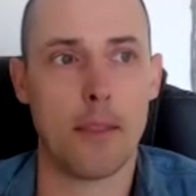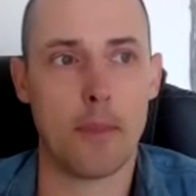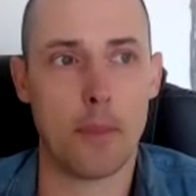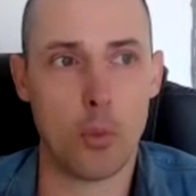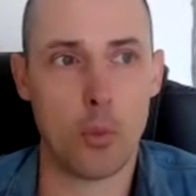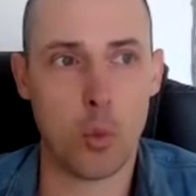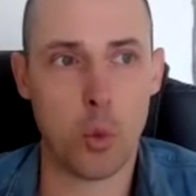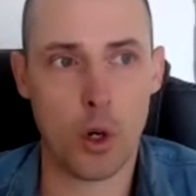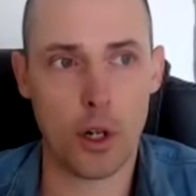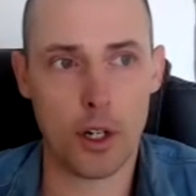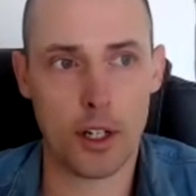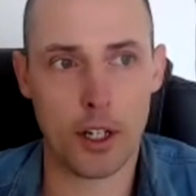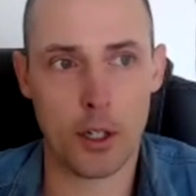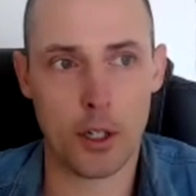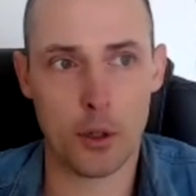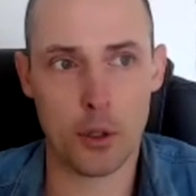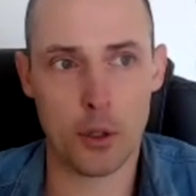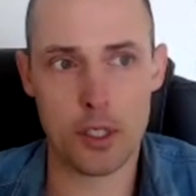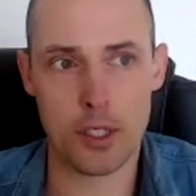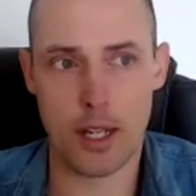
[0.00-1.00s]
What can
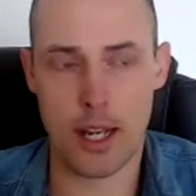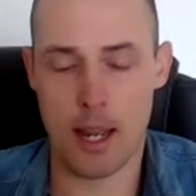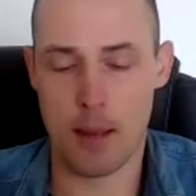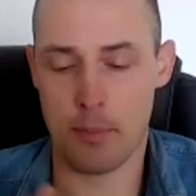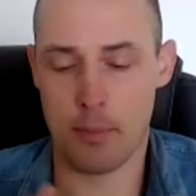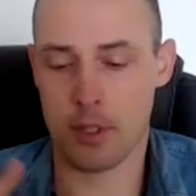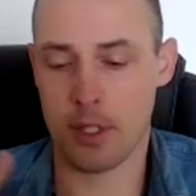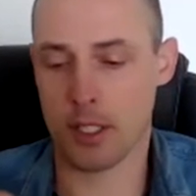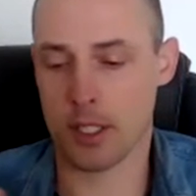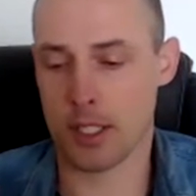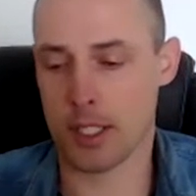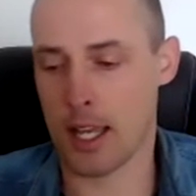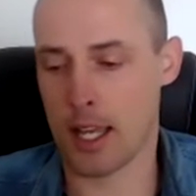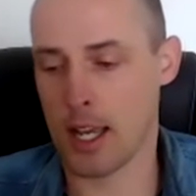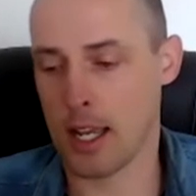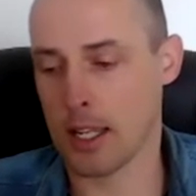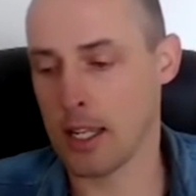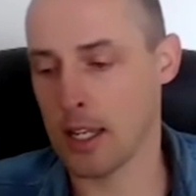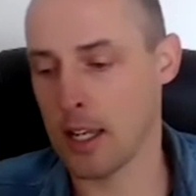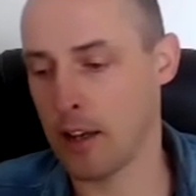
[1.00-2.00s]
also happen is
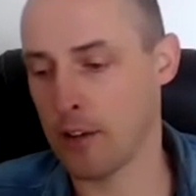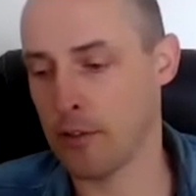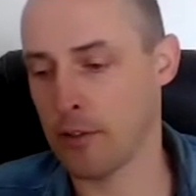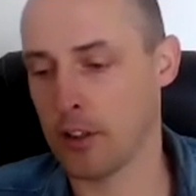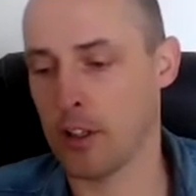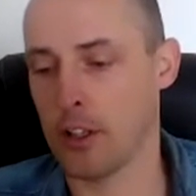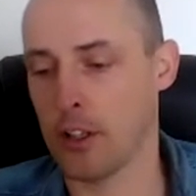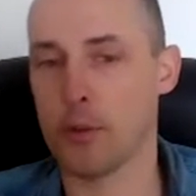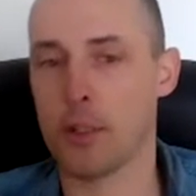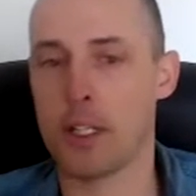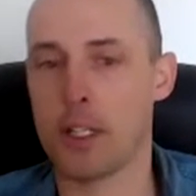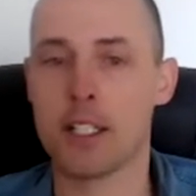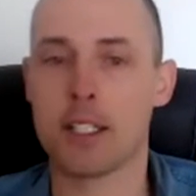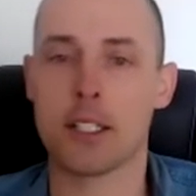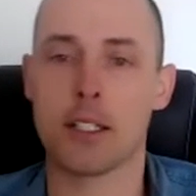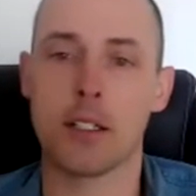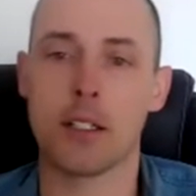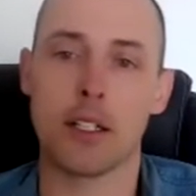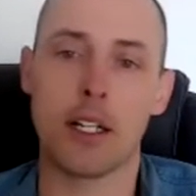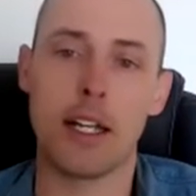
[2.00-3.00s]
that you have another
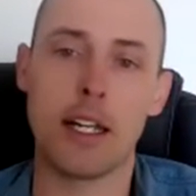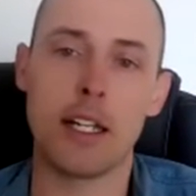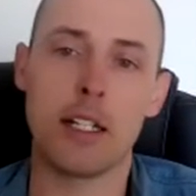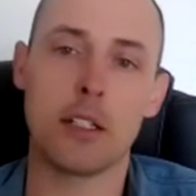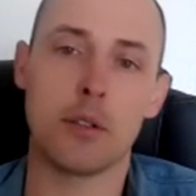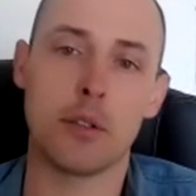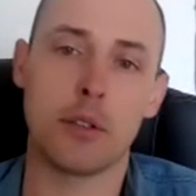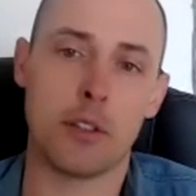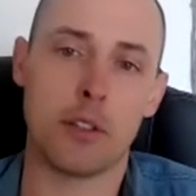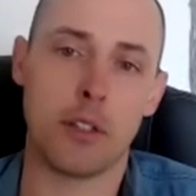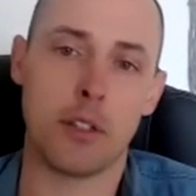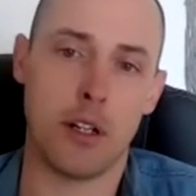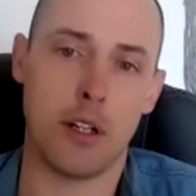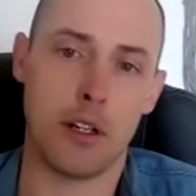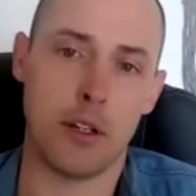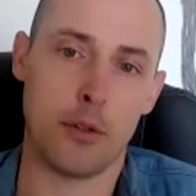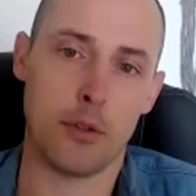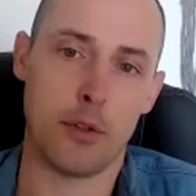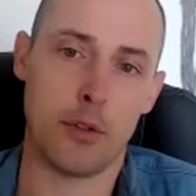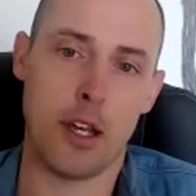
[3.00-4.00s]
incident later in your
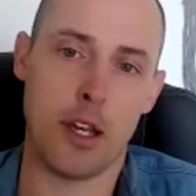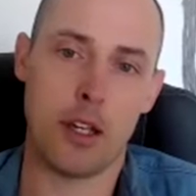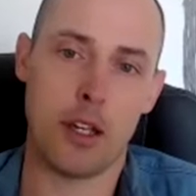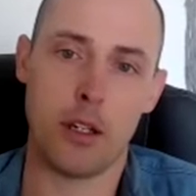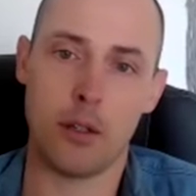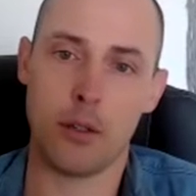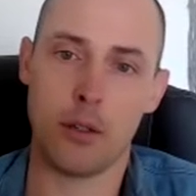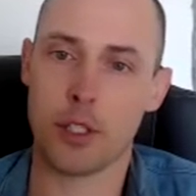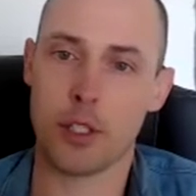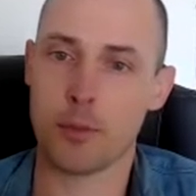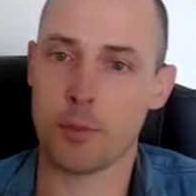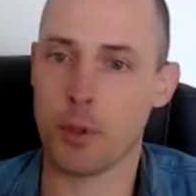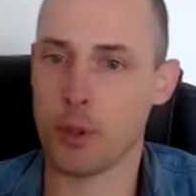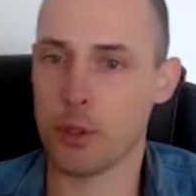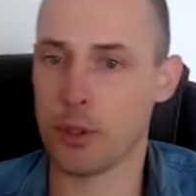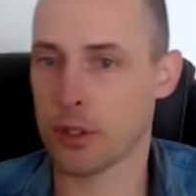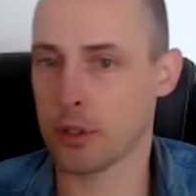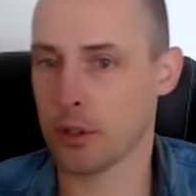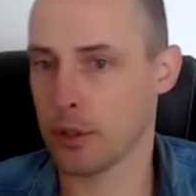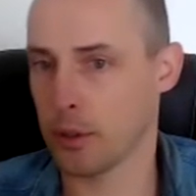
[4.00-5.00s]
life, that you're
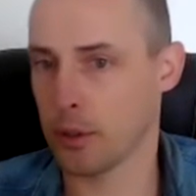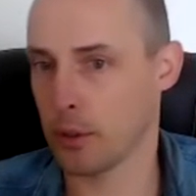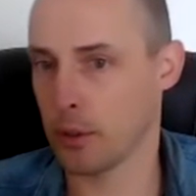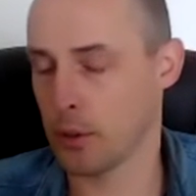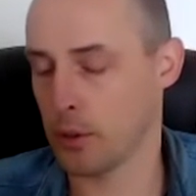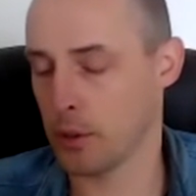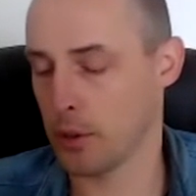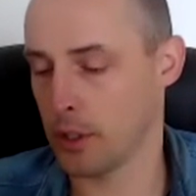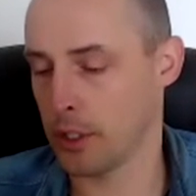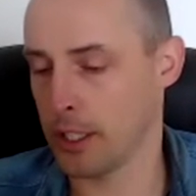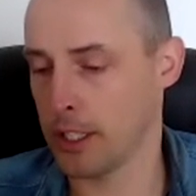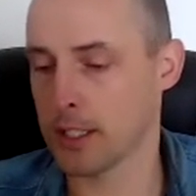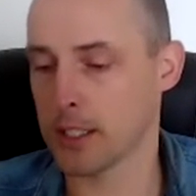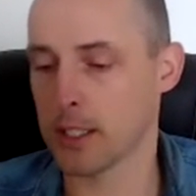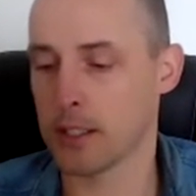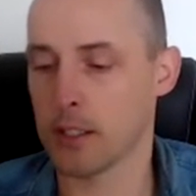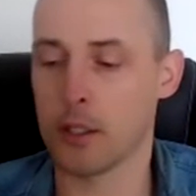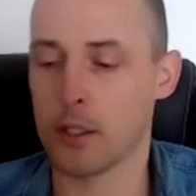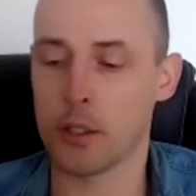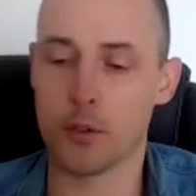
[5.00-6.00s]
exposed to an
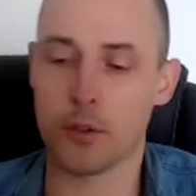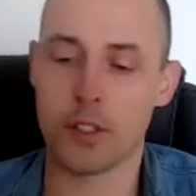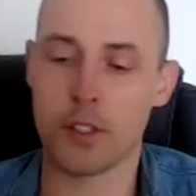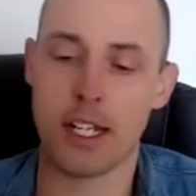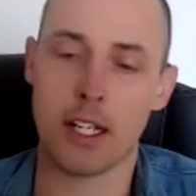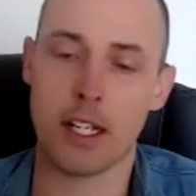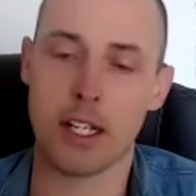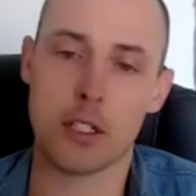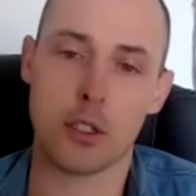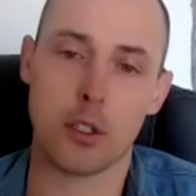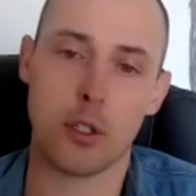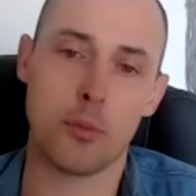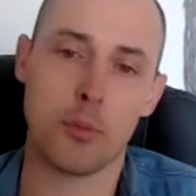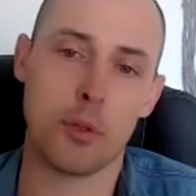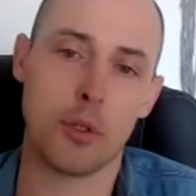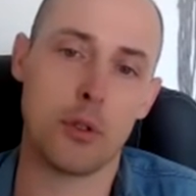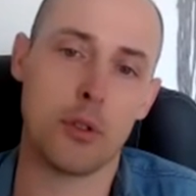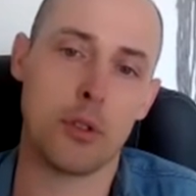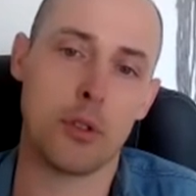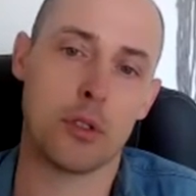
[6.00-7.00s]
incident of sexual
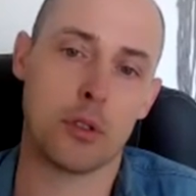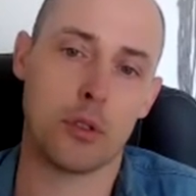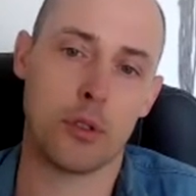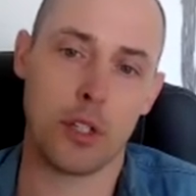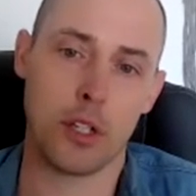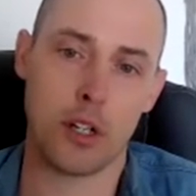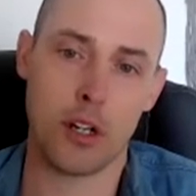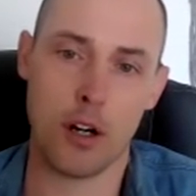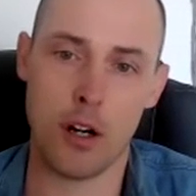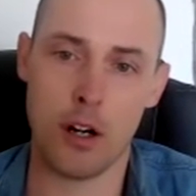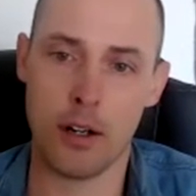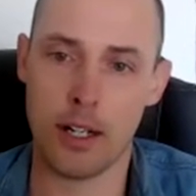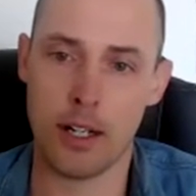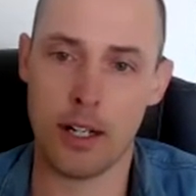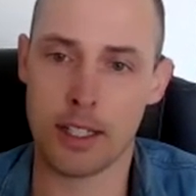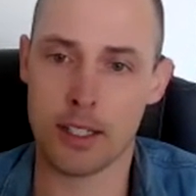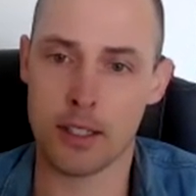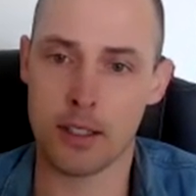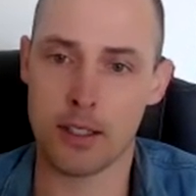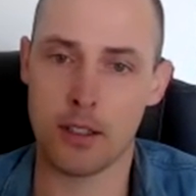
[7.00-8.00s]
abuse or a car
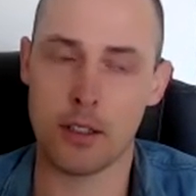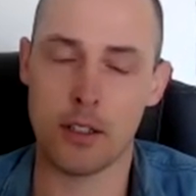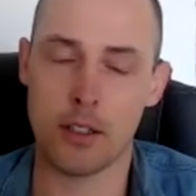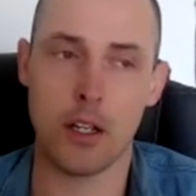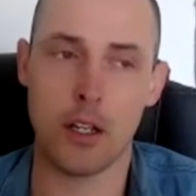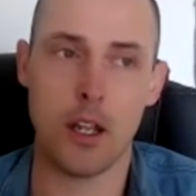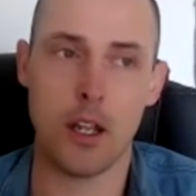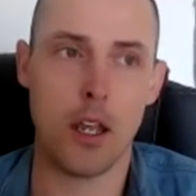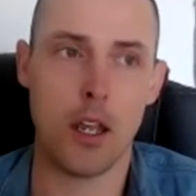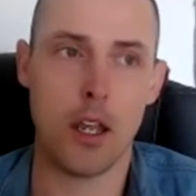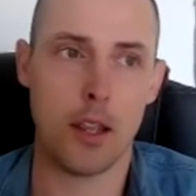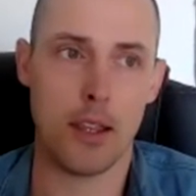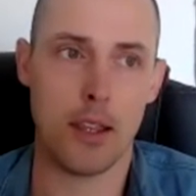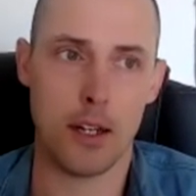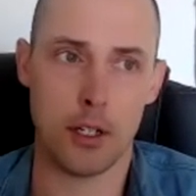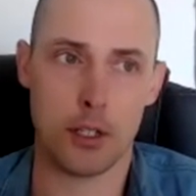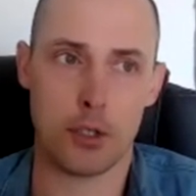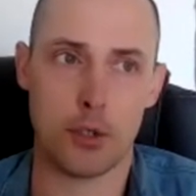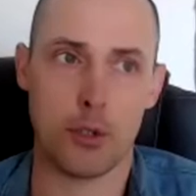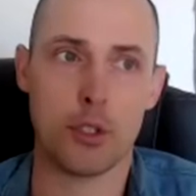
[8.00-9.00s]
accident that
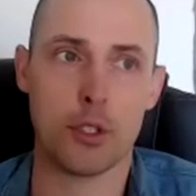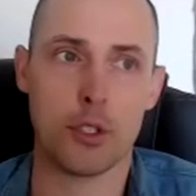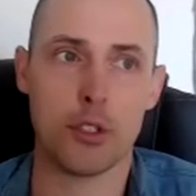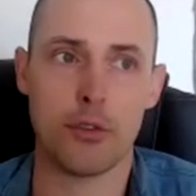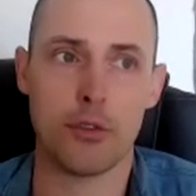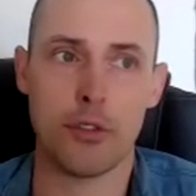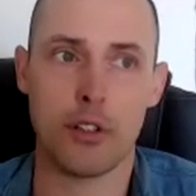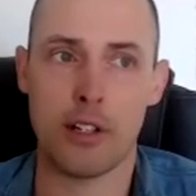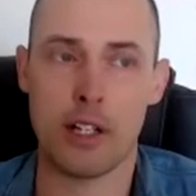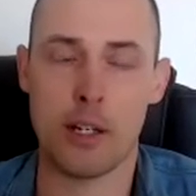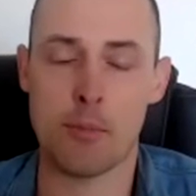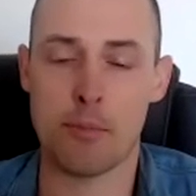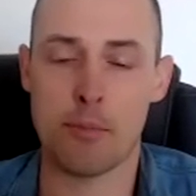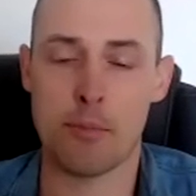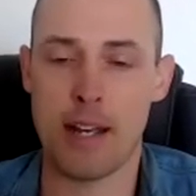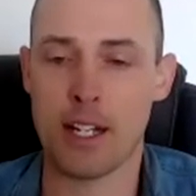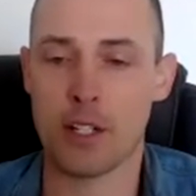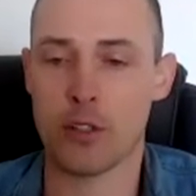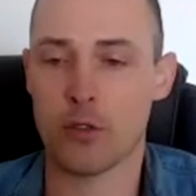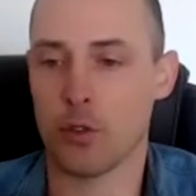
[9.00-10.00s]
is also very
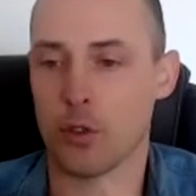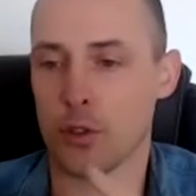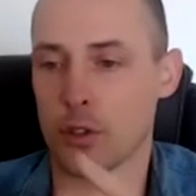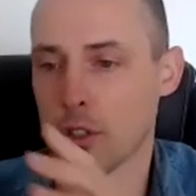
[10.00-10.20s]
impactful.